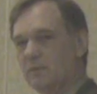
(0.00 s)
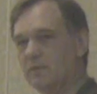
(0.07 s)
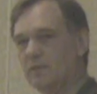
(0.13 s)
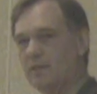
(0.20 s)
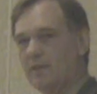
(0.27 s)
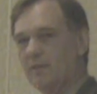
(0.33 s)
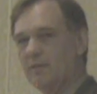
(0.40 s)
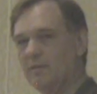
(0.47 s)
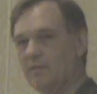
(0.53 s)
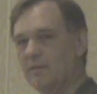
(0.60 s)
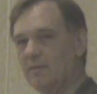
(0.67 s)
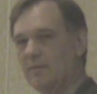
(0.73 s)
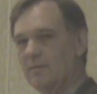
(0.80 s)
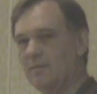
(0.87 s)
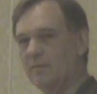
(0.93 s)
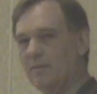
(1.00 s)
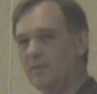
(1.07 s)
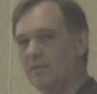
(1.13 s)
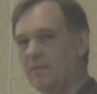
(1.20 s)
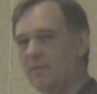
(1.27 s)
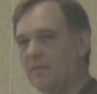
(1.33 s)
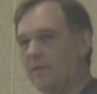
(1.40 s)
to start
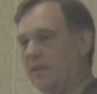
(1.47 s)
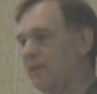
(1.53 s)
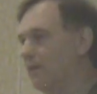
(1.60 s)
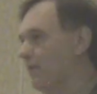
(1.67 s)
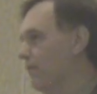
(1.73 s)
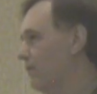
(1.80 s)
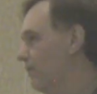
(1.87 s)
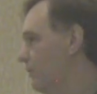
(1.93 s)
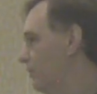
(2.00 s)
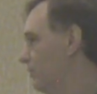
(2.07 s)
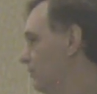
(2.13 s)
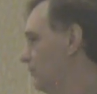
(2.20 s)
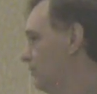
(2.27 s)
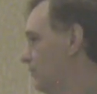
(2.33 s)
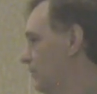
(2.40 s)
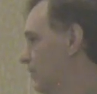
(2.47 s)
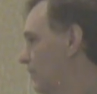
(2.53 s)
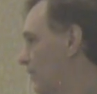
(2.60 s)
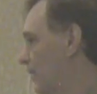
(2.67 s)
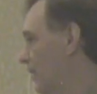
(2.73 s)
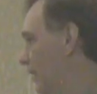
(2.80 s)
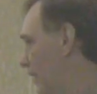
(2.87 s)
thinking it through
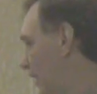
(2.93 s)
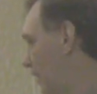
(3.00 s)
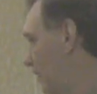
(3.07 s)
and